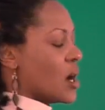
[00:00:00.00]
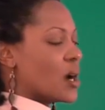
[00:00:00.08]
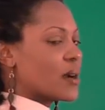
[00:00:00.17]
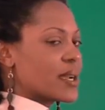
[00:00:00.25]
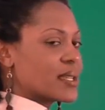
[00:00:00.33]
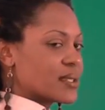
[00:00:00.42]

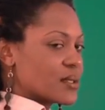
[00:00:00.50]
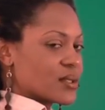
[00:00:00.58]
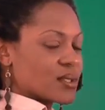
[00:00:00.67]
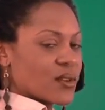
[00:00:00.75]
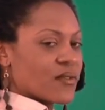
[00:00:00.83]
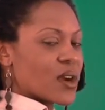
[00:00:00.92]
All right,
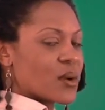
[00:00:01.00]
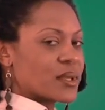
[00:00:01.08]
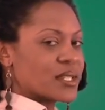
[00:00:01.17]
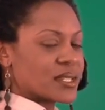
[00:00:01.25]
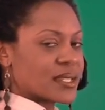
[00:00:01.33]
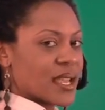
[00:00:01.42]
so far
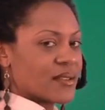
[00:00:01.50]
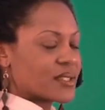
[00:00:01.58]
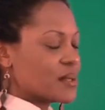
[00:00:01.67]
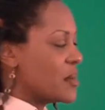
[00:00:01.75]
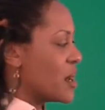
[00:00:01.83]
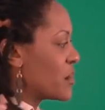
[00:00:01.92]
we just have
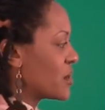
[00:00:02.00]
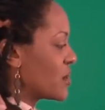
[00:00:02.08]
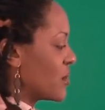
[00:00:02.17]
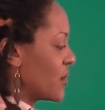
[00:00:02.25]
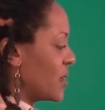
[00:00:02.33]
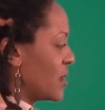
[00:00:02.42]
some numbers
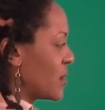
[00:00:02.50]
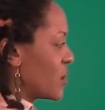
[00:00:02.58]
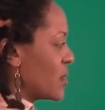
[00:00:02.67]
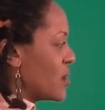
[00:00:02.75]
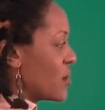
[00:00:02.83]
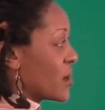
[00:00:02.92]
over here.
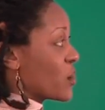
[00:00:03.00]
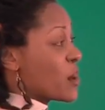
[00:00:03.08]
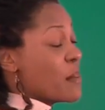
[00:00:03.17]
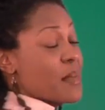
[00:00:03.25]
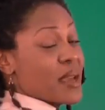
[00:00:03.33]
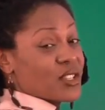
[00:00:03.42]
We know that
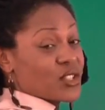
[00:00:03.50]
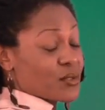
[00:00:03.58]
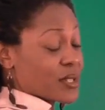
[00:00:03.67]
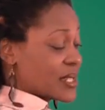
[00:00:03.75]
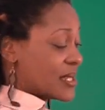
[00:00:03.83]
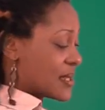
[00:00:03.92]
we're
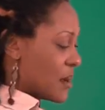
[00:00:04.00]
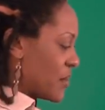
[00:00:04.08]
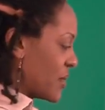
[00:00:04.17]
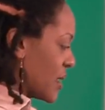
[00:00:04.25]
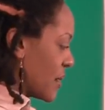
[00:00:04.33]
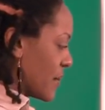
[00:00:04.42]
measuring
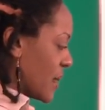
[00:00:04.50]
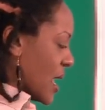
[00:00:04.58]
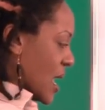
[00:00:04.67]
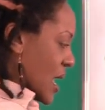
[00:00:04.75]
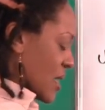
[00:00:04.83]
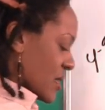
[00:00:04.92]
something.
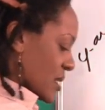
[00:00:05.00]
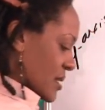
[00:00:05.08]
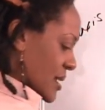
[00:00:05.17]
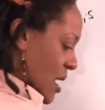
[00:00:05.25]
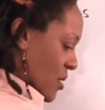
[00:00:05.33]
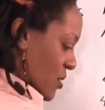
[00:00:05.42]
And then
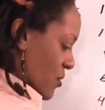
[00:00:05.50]
down